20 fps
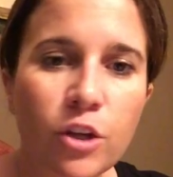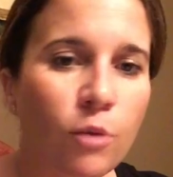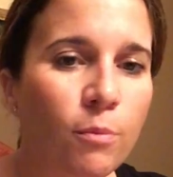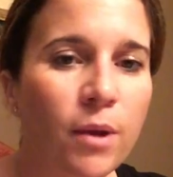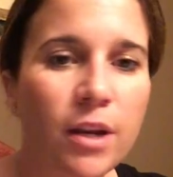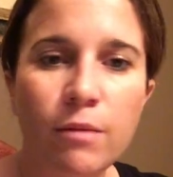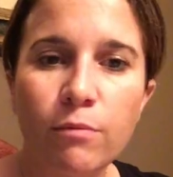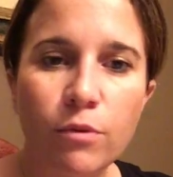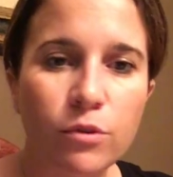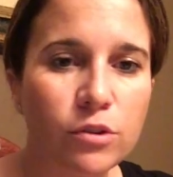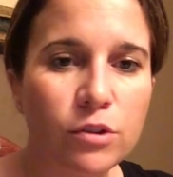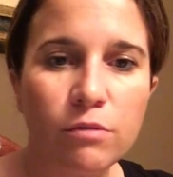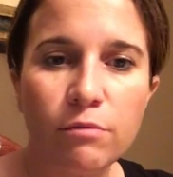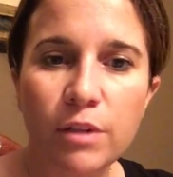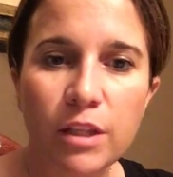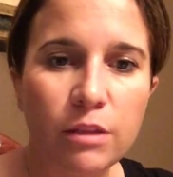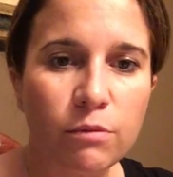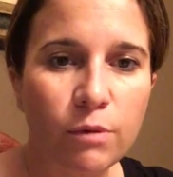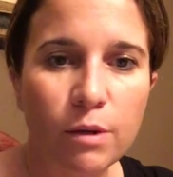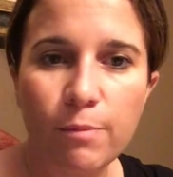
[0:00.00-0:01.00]
nobody wants to
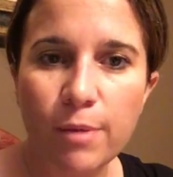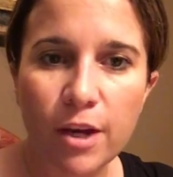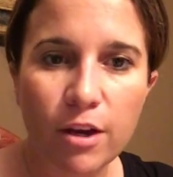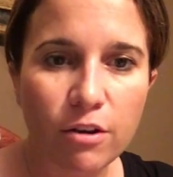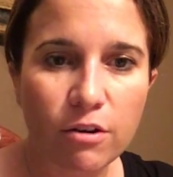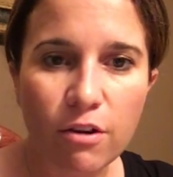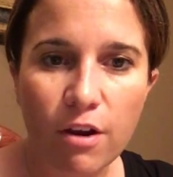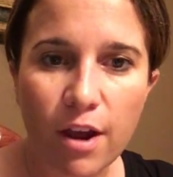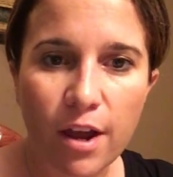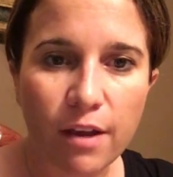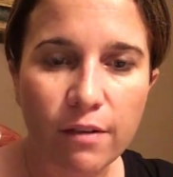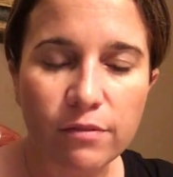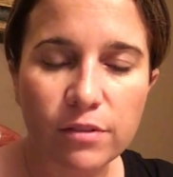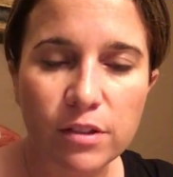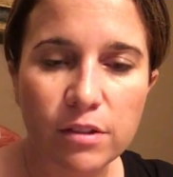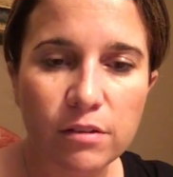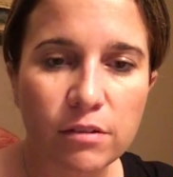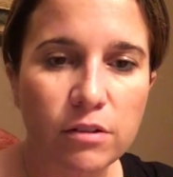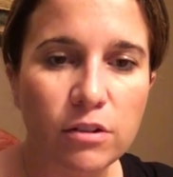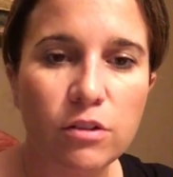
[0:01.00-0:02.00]
read 3
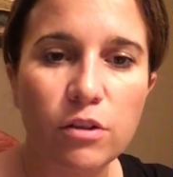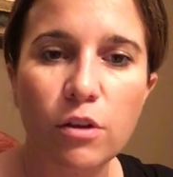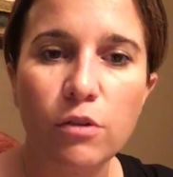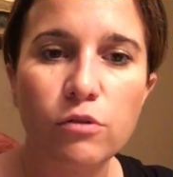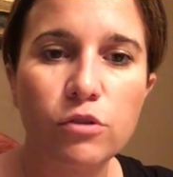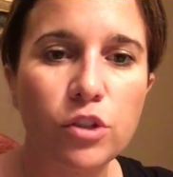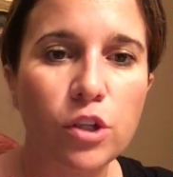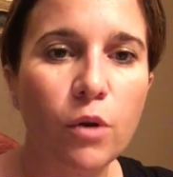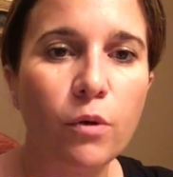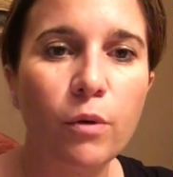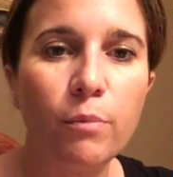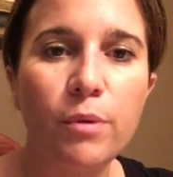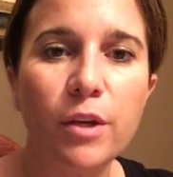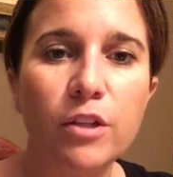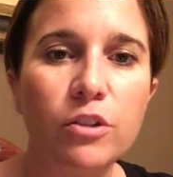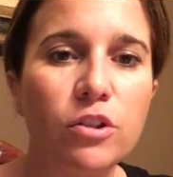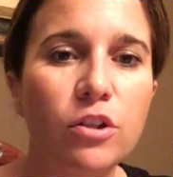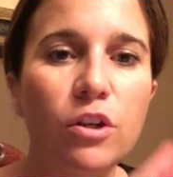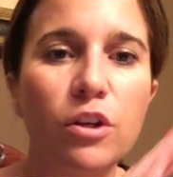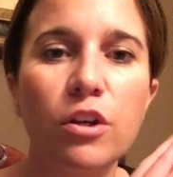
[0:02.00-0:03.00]
paragraphs. Show a
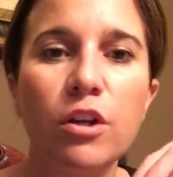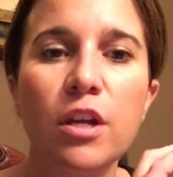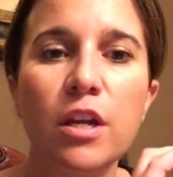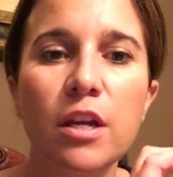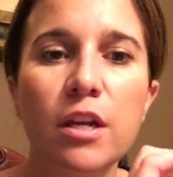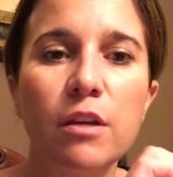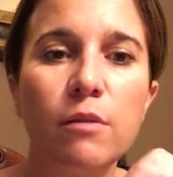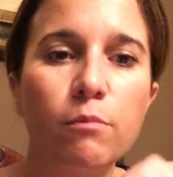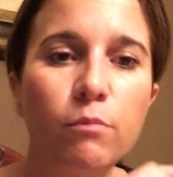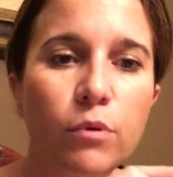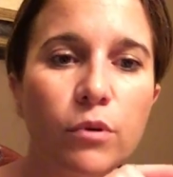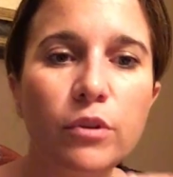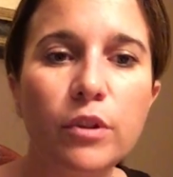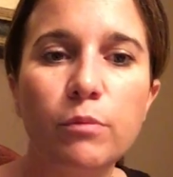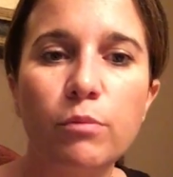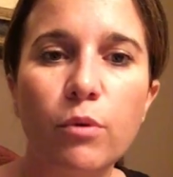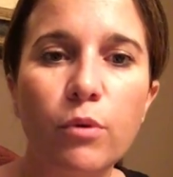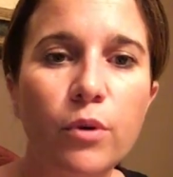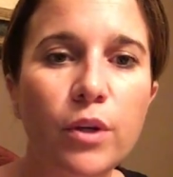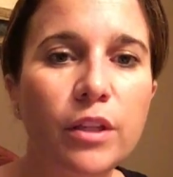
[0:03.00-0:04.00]
picture,
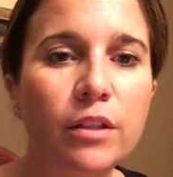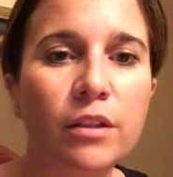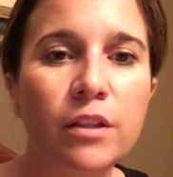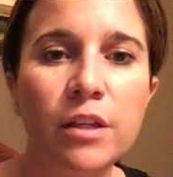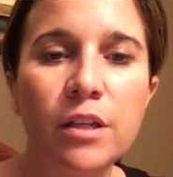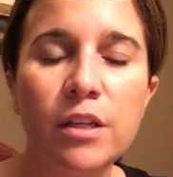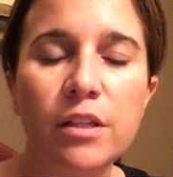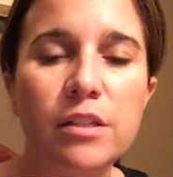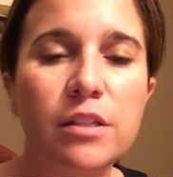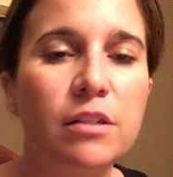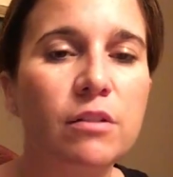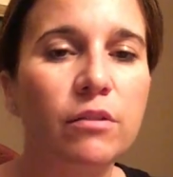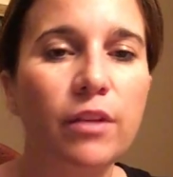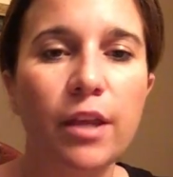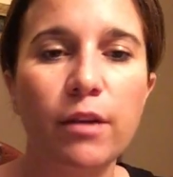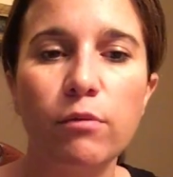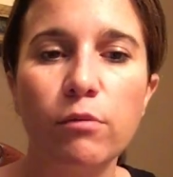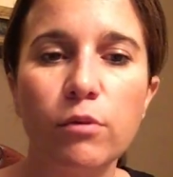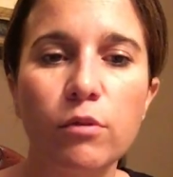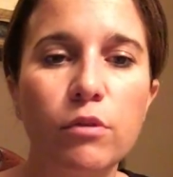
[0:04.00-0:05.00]
bullet point list,
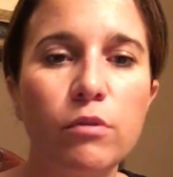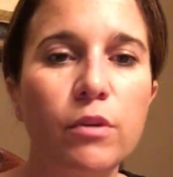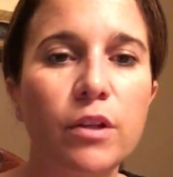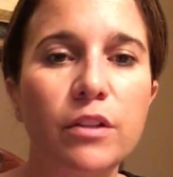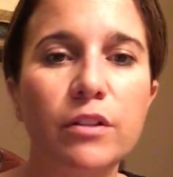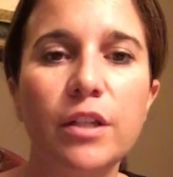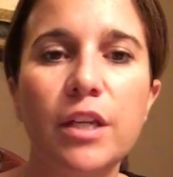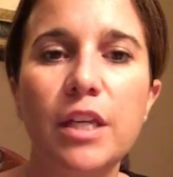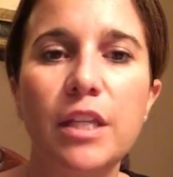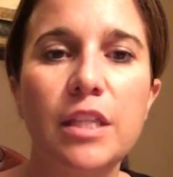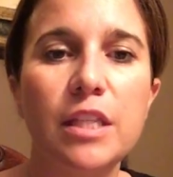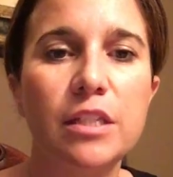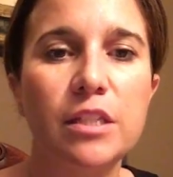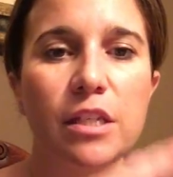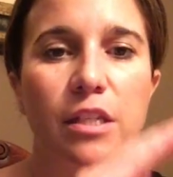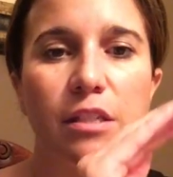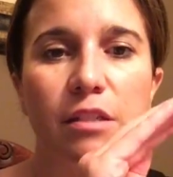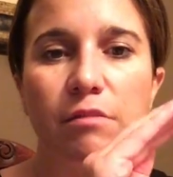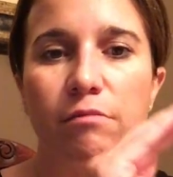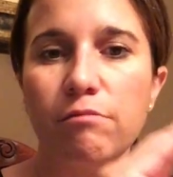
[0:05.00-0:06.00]
real quickly,
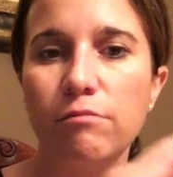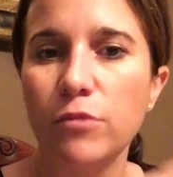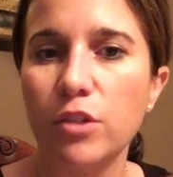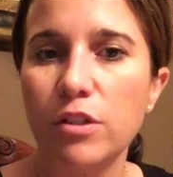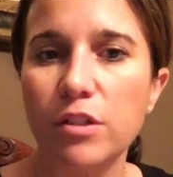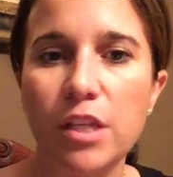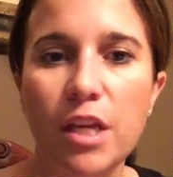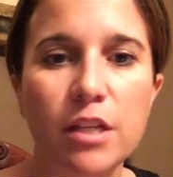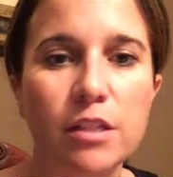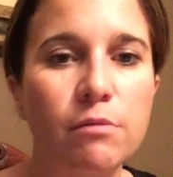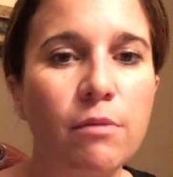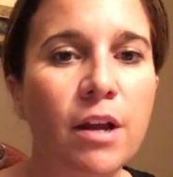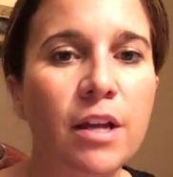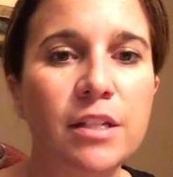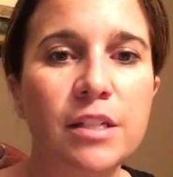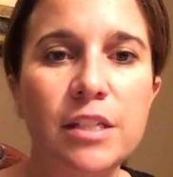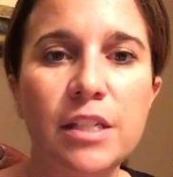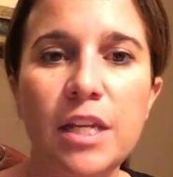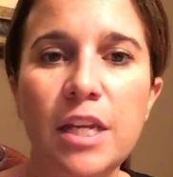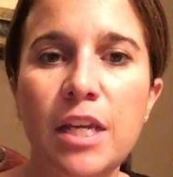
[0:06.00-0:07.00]
does X, Y,
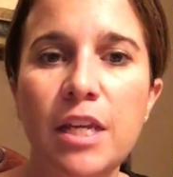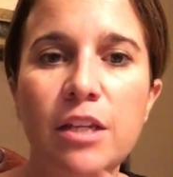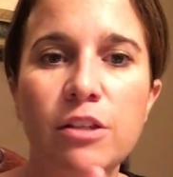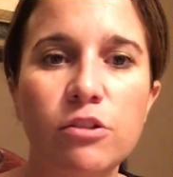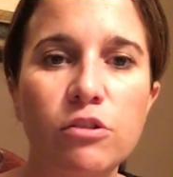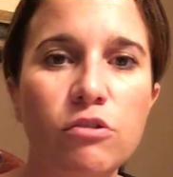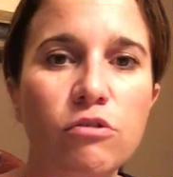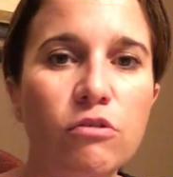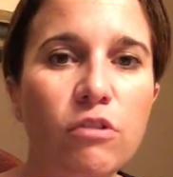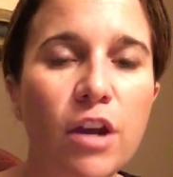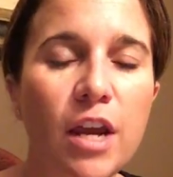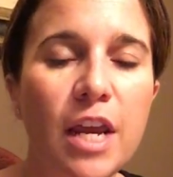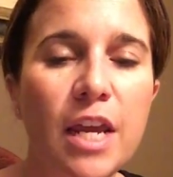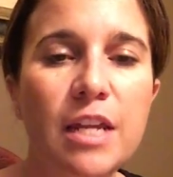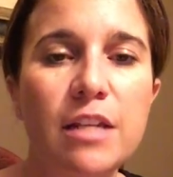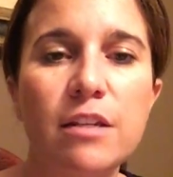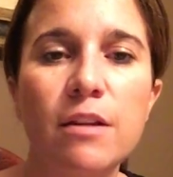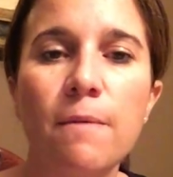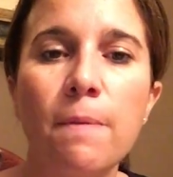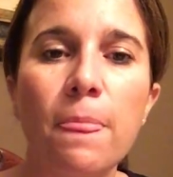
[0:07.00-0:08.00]
and Z, it's
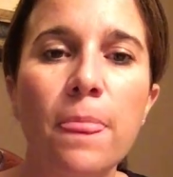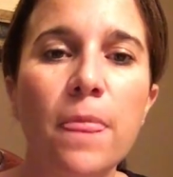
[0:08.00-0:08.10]
great,